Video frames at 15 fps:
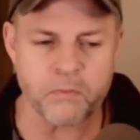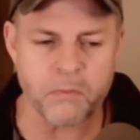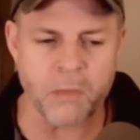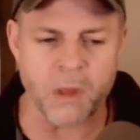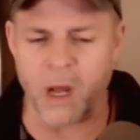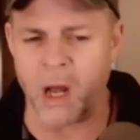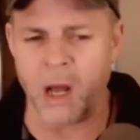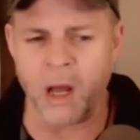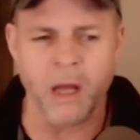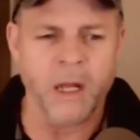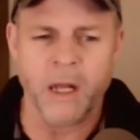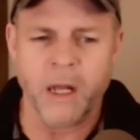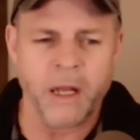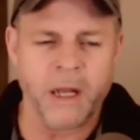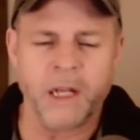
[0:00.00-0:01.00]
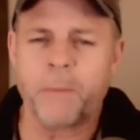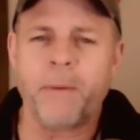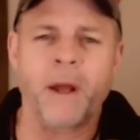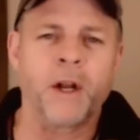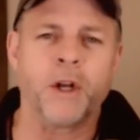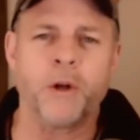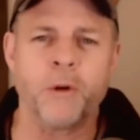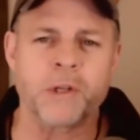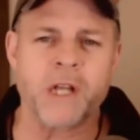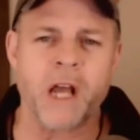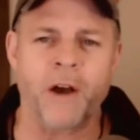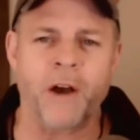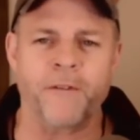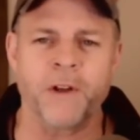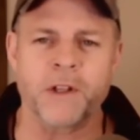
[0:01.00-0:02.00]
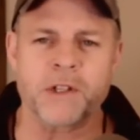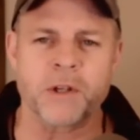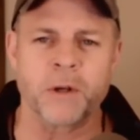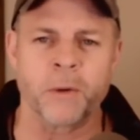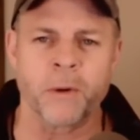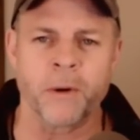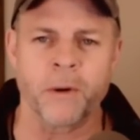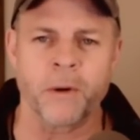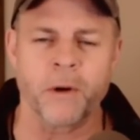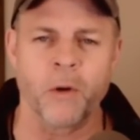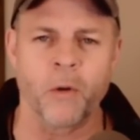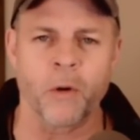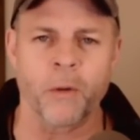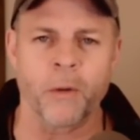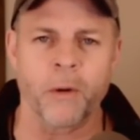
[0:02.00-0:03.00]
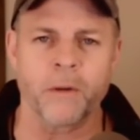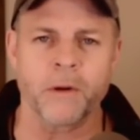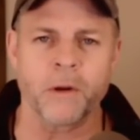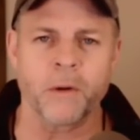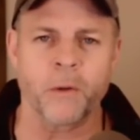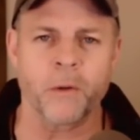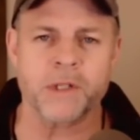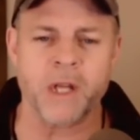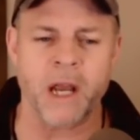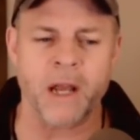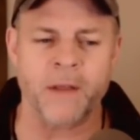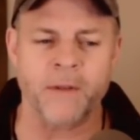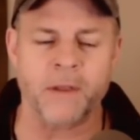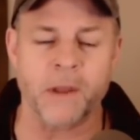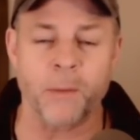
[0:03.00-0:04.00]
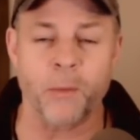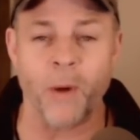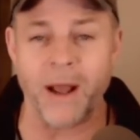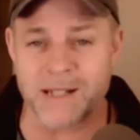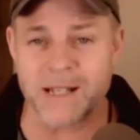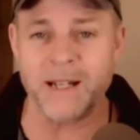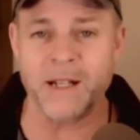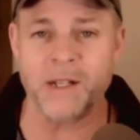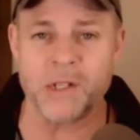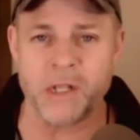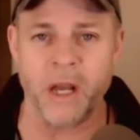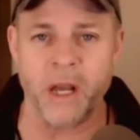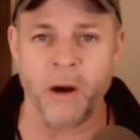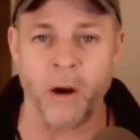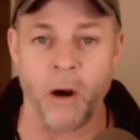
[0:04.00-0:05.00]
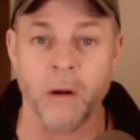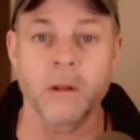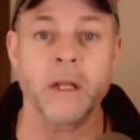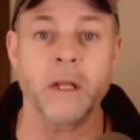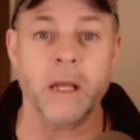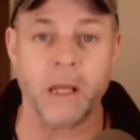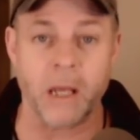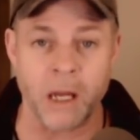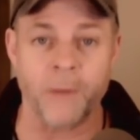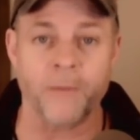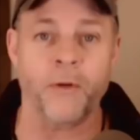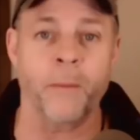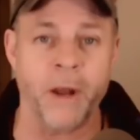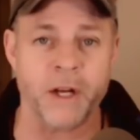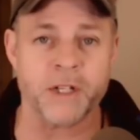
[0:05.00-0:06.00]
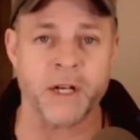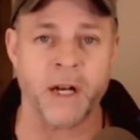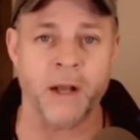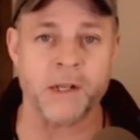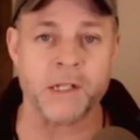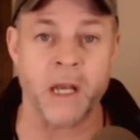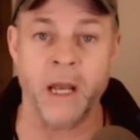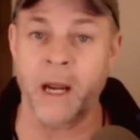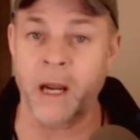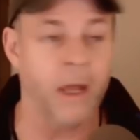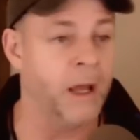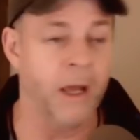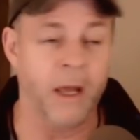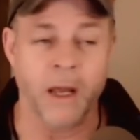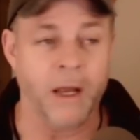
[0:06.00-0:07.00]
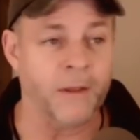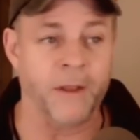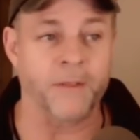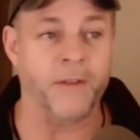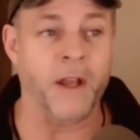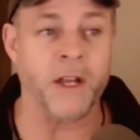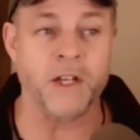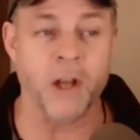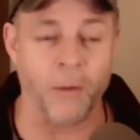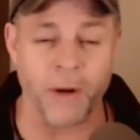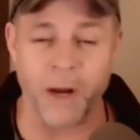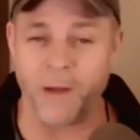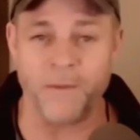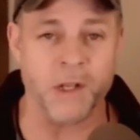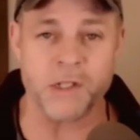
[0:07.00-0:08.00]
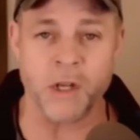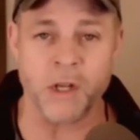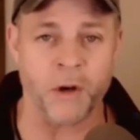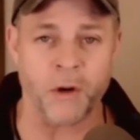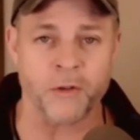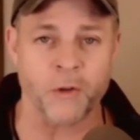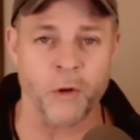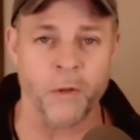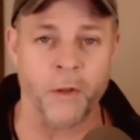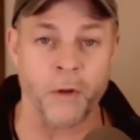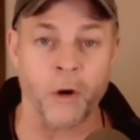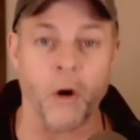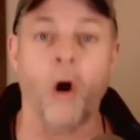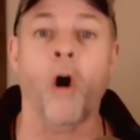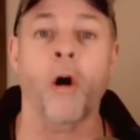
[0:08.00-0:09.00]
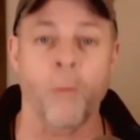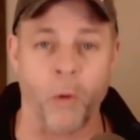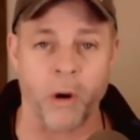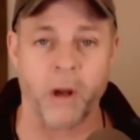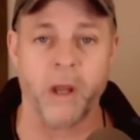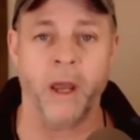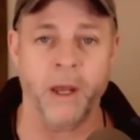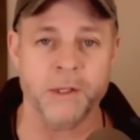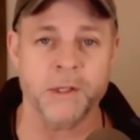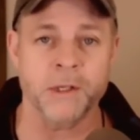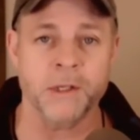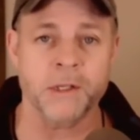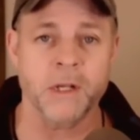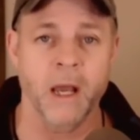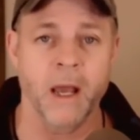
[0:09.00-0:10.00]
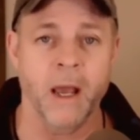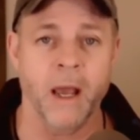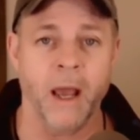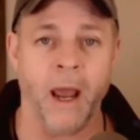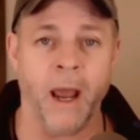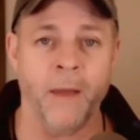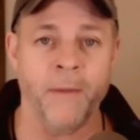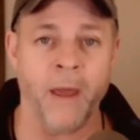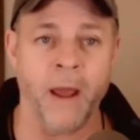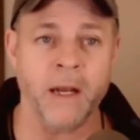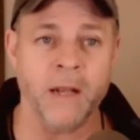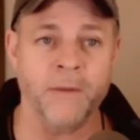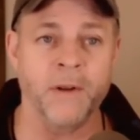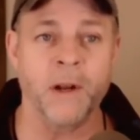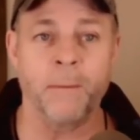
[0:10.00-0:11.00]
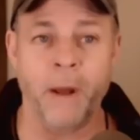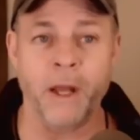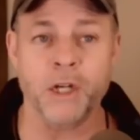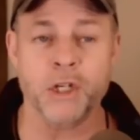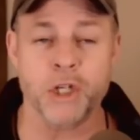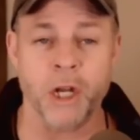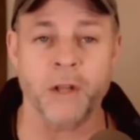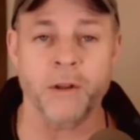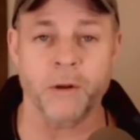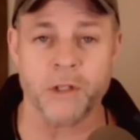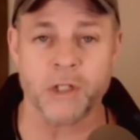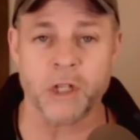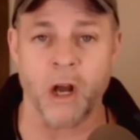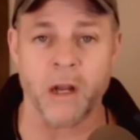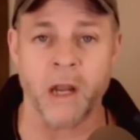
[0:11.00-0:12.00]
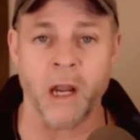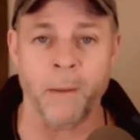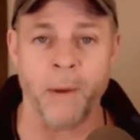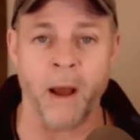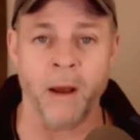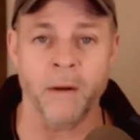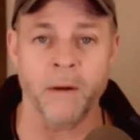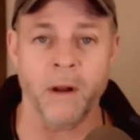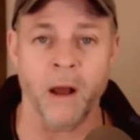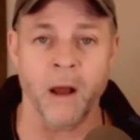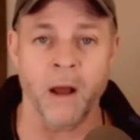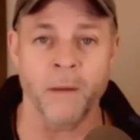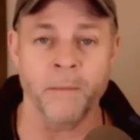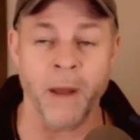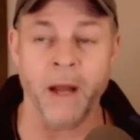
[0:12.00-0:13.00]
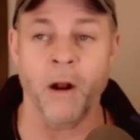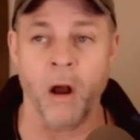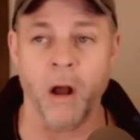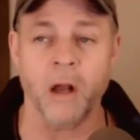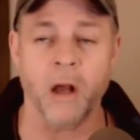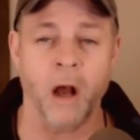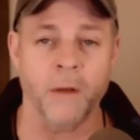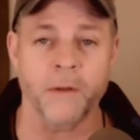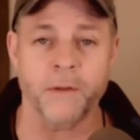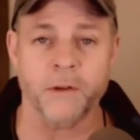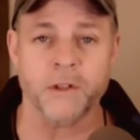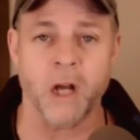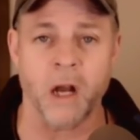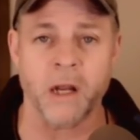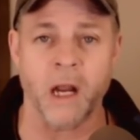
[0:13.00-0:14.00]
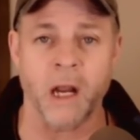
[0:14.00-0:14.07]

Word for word: uh, independent news outfits who are who are who are saying that the residents there are leaking information out saying that they don't have this under control, that there are more cases and that even in Beijing, they're talking about, um, and Hong Kong, that they're talking